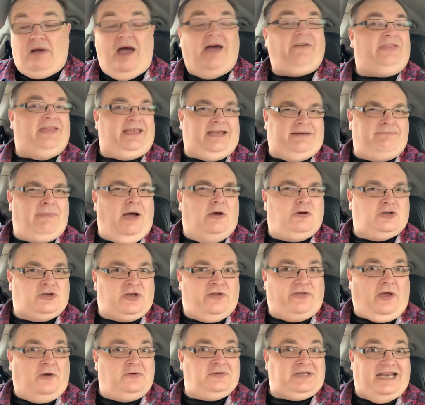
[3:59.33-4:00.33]
I think, most of
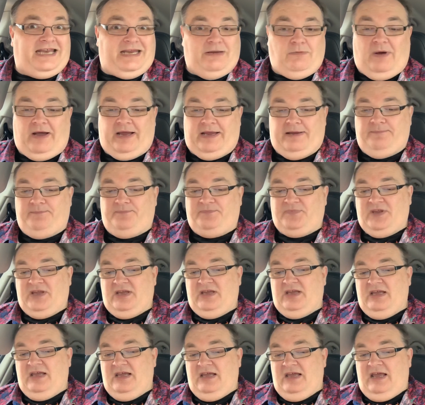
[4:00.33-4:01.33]
those anyway.
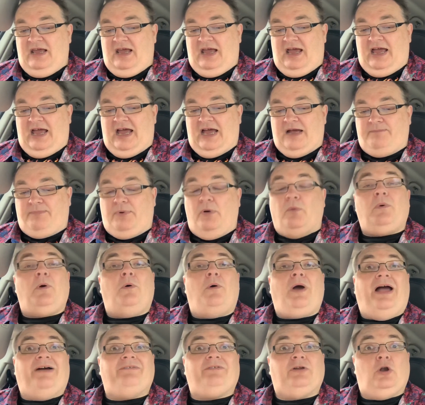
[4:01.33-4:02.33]
Uh, but we'll
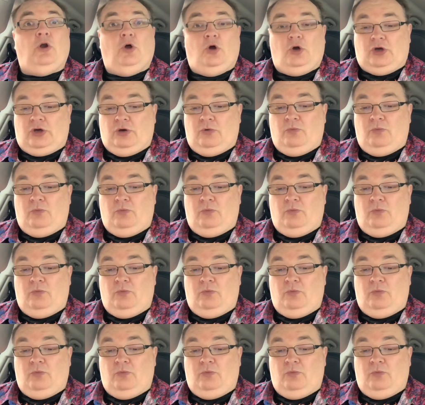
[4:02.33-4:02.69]
have a look.